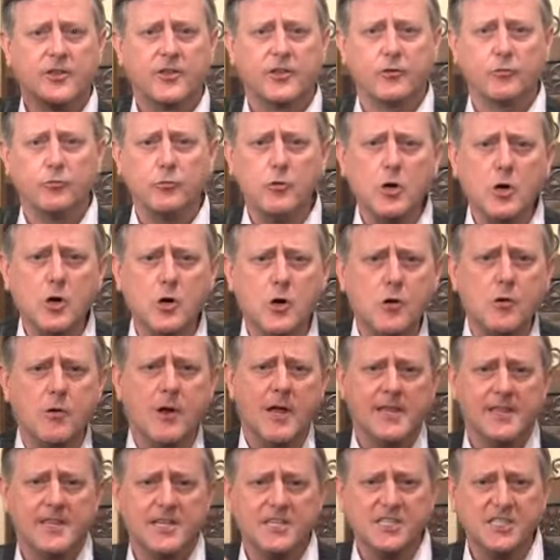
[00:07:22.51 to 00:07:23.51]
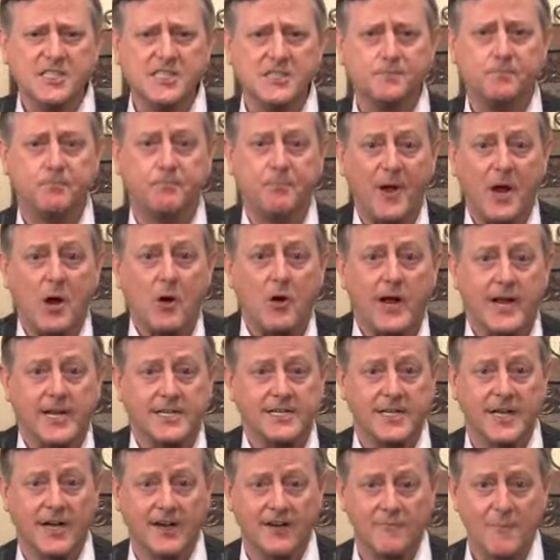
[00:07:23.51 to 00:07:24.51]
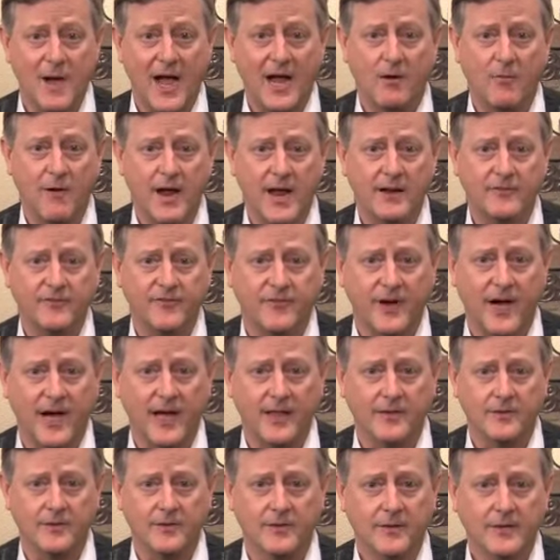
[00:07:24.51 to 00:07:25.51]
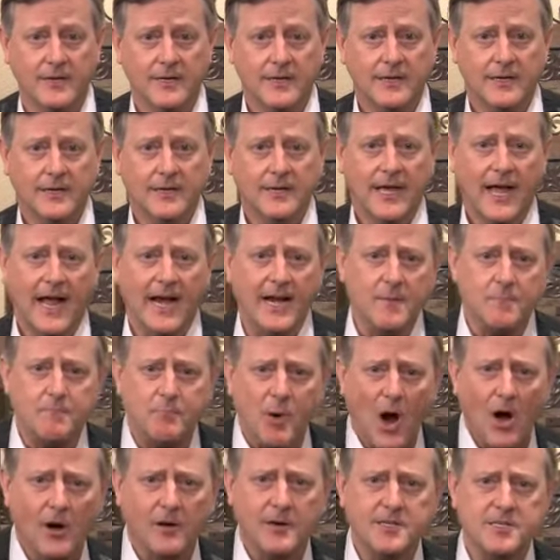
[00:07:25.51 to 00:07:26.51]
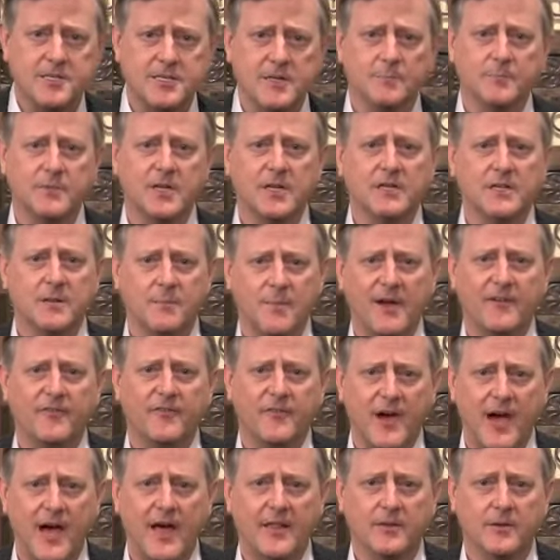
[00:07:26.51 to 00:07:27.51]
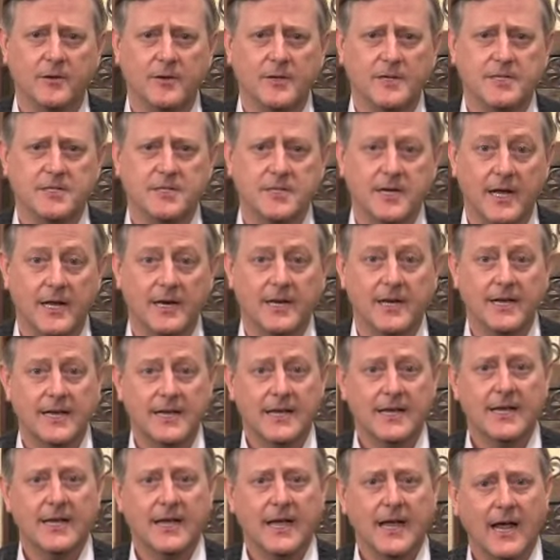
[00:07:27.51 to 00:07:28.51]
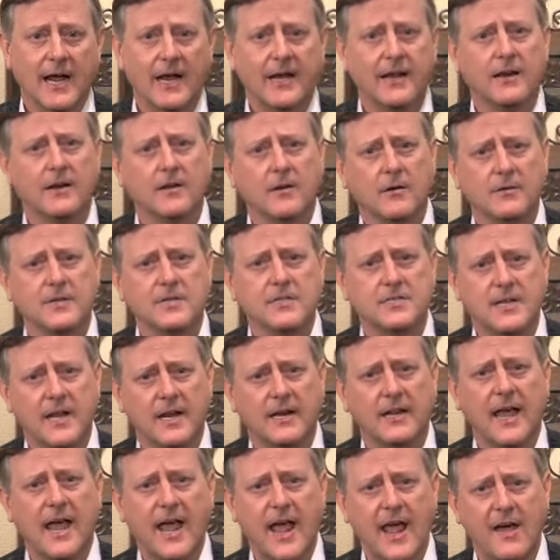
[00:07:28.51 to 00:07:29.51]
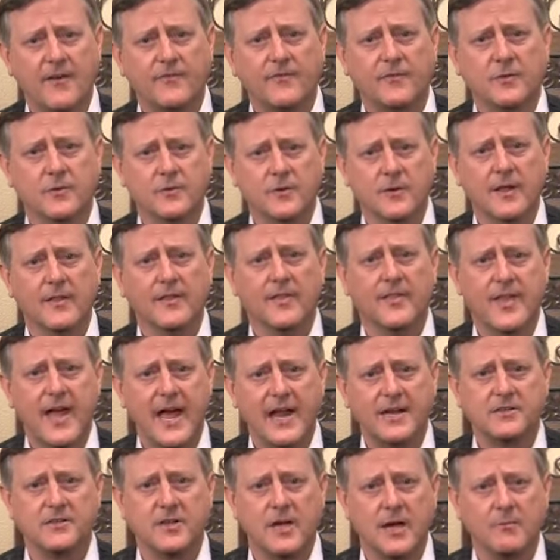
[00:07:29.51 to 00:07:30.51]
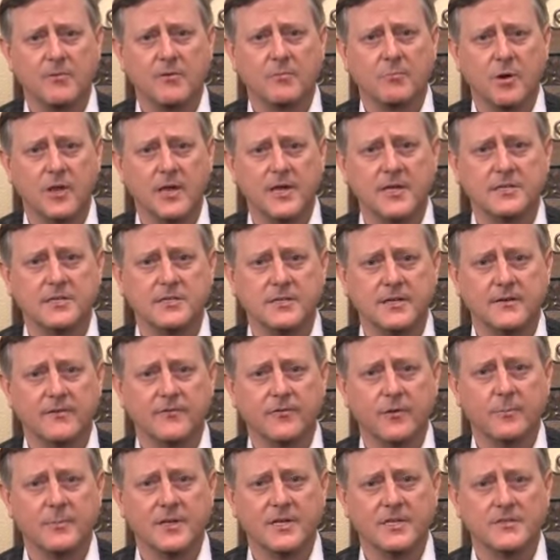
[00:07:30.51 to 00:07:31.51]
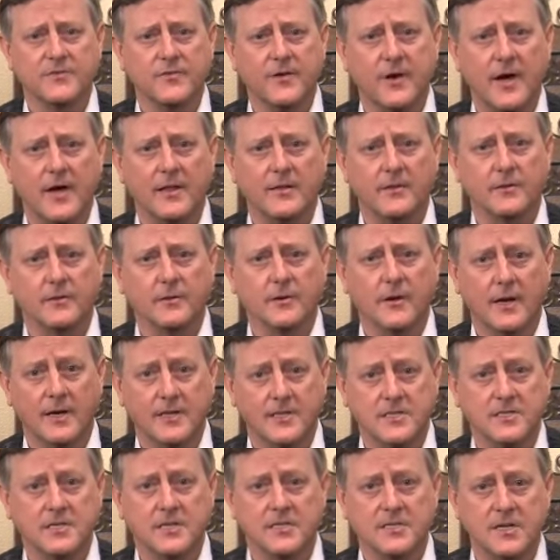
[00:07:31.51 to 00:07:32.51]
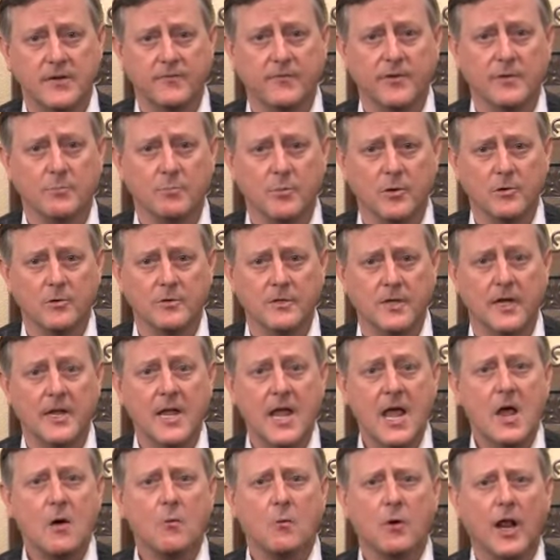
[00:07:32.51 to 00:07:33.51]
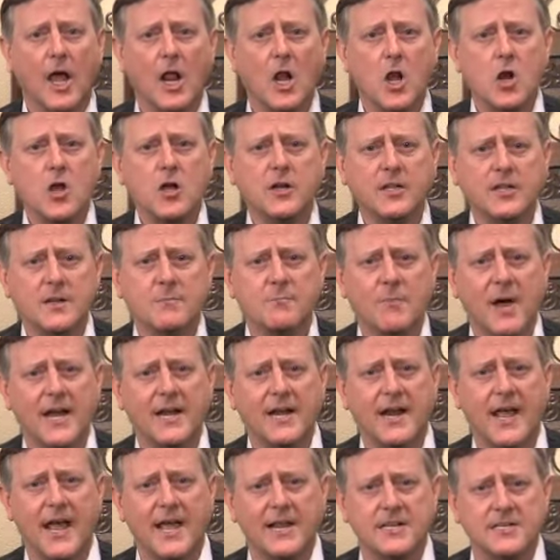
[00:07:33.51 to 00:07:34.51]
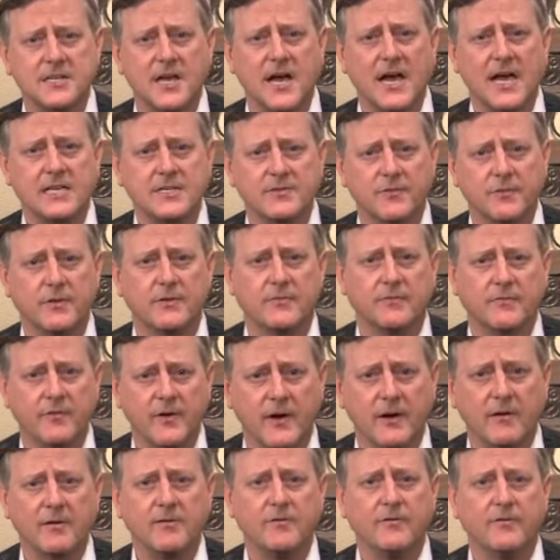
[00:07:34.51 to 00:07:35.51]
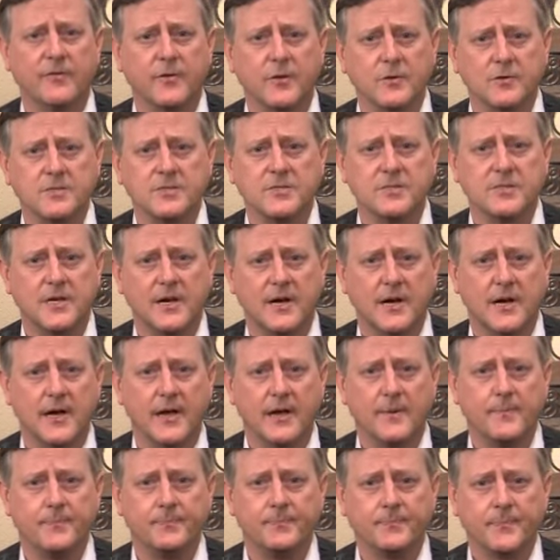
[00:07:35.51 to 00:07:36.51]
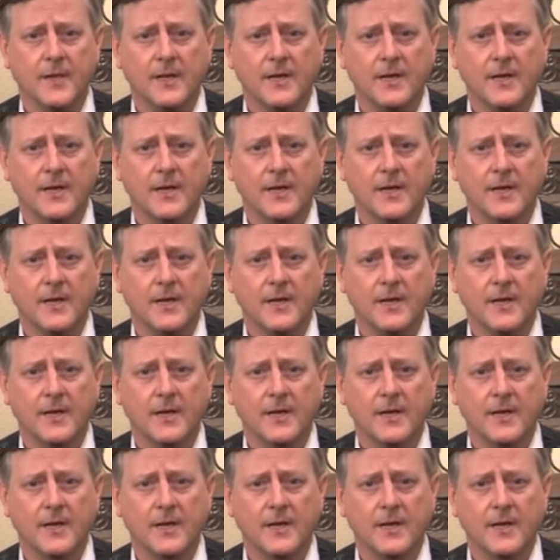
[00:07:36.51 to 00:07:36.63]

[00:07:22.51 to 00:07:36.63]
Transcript: through the spirit of my grandfather and imparted something to my father, he said, and you know, he said, after that time of blessing from his father on his 65th birthday, when I looked in my dad's eyes for the very first time,